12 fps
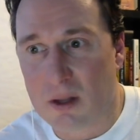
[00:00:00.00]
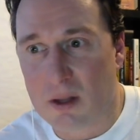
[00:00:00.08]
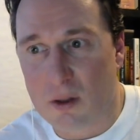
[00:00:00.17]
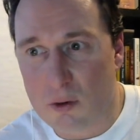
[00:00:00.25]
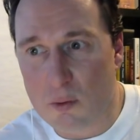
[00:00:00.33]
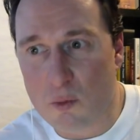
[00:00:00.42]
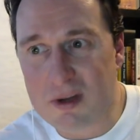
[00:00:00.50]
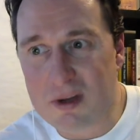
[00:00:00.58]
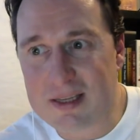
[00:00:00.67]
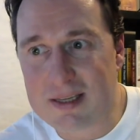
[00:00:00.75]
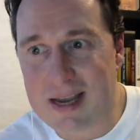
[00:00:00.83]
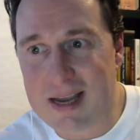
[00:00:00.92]
they're more
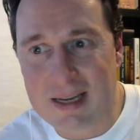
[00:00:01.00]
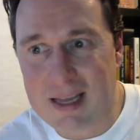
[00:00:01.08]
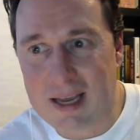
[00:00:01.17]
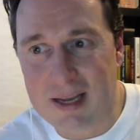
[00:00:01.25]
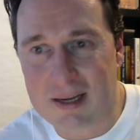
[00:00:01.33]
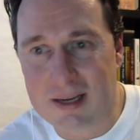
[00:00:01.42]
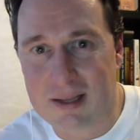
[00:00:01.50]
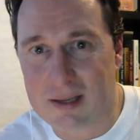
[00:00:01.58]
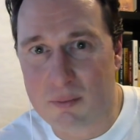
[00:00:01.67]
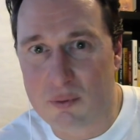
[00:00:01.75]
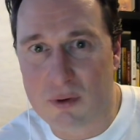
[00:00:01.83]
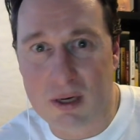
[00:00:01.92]
dedicated
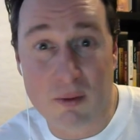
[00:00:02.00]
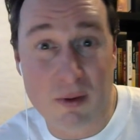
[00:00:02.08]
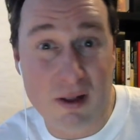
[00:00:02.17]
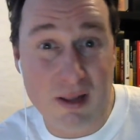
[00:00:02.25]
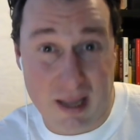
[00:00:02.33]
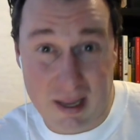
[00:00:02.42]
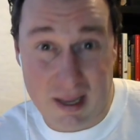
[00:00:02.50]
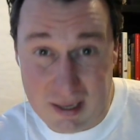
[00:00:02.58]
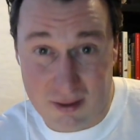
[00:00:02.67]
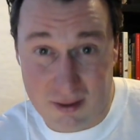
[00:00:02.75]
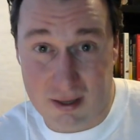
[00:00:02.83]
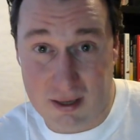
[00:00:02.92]
than pretty well
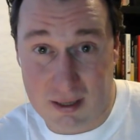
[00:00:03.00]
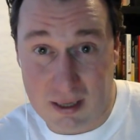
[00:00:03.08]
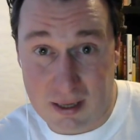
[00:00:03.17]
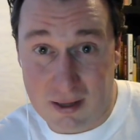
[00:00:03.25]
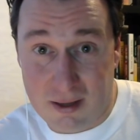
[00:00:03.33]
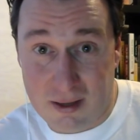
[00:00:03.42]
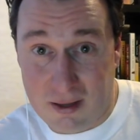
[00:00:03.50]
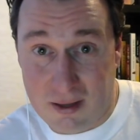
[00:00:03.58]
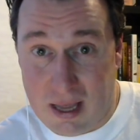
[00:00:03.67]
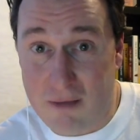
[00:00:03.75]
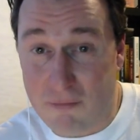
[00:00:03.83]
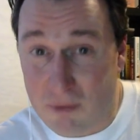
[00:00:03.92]
anything.
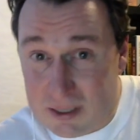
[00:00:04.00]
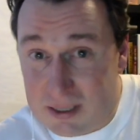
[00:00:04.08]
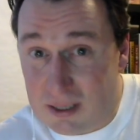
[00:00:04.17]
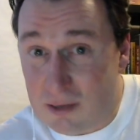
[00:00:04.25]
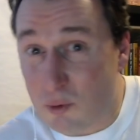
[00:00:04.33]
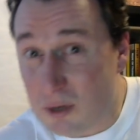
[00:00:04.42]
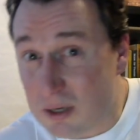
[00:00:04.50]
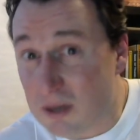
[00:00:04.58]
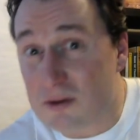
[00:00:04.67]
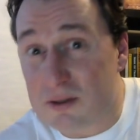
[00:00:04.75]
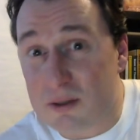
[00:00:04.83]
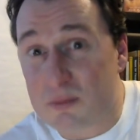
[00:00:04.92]
Every single one of
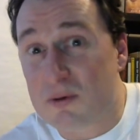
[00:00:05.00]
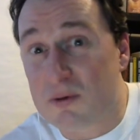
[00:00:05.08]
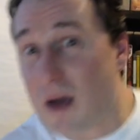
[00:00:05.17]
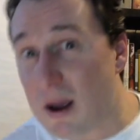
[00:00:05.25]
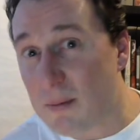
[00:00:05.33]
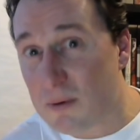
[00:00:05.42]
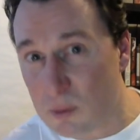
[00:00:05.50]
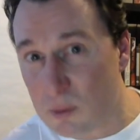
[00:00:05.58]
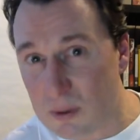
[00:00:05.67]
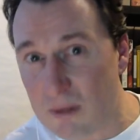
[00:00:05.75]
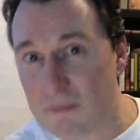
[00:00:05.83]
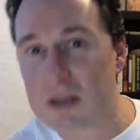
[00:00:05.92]
your subscribers will
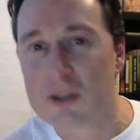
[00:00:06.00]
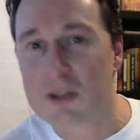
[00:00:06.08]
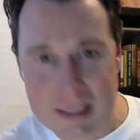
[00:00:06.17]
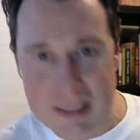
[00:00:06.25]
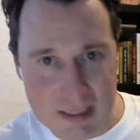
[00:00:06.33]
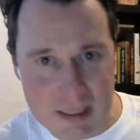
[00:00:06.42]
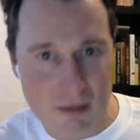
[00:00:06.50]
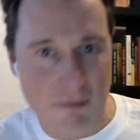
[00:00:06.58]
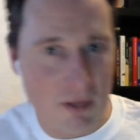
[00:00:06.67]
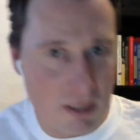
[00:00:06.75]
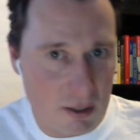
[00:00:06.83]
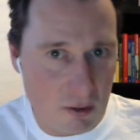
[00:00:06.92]
eventually see the
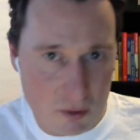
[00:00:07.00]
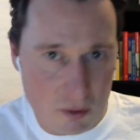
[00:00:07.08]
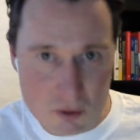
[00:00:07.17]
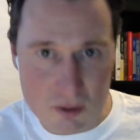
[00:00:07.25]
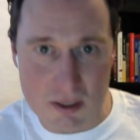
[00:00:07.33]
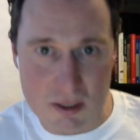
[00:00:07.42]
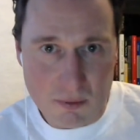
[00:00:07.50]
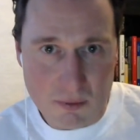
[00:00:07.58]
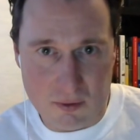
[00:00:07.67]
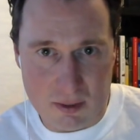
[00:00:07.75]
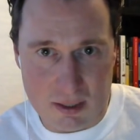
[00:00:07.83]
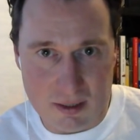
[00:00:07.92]
video you just
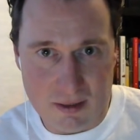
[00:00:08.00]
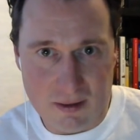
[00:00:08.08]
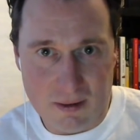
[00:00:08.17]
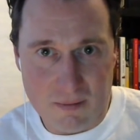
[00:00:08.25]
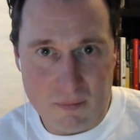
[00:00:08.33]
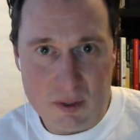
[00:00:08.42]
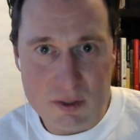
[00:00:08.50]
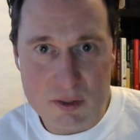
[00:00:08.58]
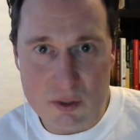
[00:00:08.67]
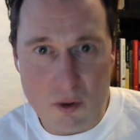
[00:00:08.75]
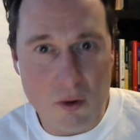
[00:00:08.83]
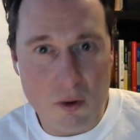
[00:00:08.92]
uploaded.
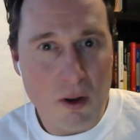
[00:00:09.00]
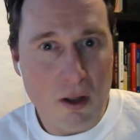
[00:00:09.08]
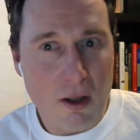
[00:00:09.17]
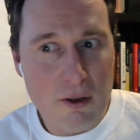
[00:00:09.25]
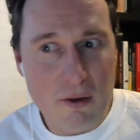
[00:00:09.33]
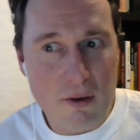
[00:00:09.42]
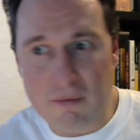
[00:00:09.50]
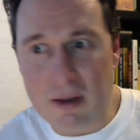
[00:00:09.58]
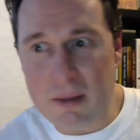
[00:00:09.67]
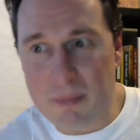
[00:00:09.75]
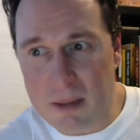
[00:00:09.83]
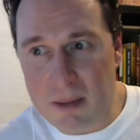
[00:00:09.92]
So you
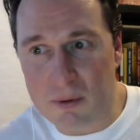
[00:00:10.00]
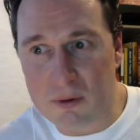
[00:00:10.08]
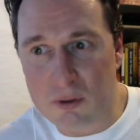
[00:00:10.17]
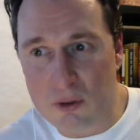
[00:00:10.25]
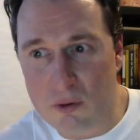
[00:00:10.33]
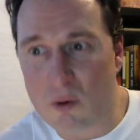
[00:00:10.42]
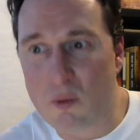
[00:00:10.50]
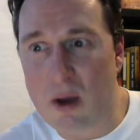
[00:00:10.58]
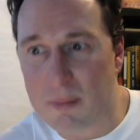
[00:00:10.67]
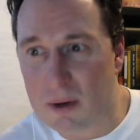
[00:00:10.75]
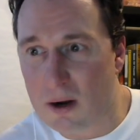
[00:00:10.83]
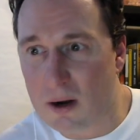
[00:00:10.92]
invite people to a
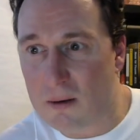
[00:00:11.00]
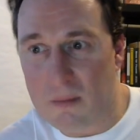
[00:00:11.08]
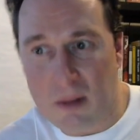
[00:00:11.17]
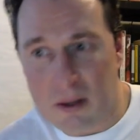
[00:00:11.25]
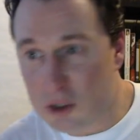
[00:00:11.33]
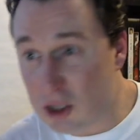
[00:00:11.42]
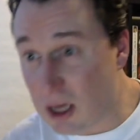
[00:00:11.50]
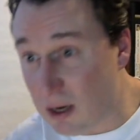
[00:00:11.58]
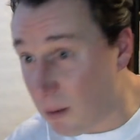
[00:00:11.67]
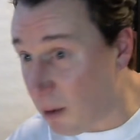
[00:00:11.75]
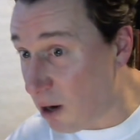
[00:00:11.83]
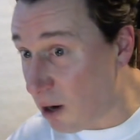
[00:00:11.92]
webinar. Jenna
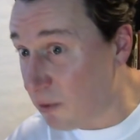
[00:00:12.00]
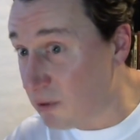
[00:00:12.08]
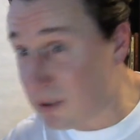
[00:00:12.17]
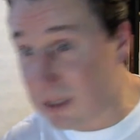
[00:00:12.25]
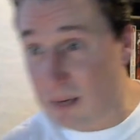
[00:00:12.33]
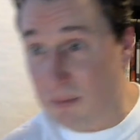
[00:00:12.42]
Marbles, same